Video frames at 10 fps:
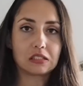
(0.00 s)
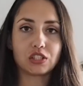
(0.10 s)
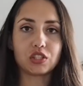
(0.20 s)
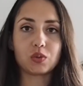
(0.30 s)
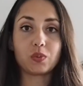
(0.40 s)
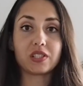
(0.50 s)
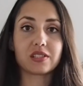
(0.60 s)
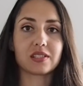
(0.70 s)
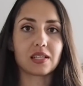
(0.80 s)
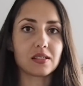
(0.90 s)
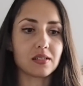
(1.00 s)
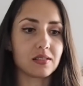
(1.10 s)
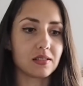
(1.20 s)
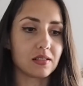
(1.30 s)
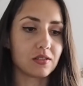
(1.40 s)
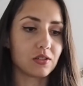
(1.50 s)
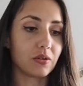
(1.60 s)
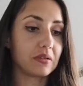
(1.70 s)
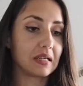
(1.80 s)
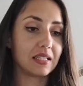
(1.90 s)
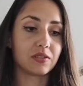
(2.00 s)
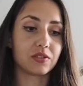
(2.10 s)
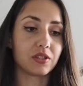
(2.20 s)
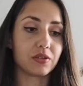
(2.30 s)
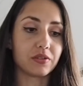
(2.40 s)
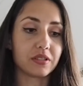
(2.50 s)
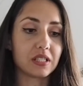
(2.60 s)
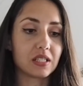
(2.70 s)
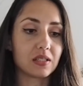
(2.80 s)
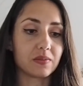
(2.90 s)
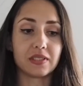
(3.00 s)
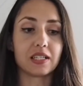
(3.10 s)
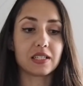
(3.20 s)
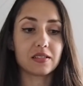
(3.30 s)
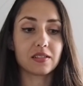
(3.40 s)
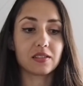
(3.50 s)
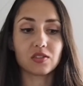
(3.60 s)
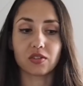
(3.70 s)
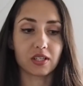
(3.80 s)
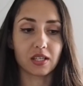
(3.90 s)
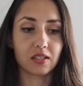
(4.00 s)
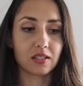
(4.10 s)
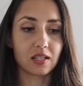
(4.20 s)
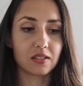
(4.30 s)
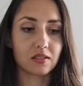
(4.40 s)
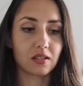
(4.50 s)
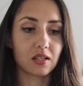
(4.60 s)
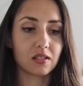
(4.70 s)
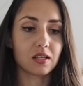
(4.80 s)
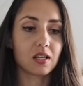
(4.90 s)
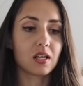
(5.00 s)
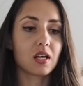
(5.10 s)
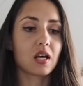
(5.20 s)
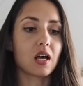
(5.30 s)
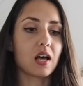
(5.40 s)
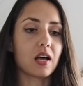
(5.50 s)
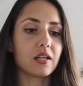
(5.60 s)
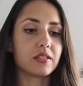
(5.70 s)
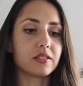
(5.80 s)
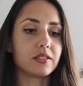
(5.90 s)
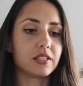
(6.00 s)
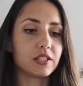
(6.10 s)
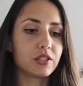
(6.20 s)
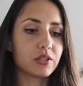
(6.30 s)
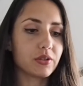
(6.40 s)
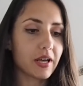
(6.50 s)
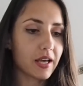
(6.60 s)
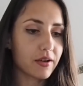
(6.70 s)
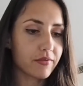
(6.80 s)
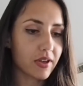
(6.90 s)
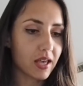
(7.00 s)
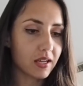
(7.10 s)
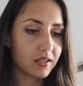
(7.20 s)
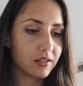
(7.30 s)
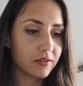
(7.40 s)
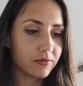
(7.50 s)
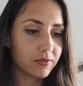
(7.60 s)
just weird sentences, so I don't know what they're asking, so I cannot answer that. Did you have any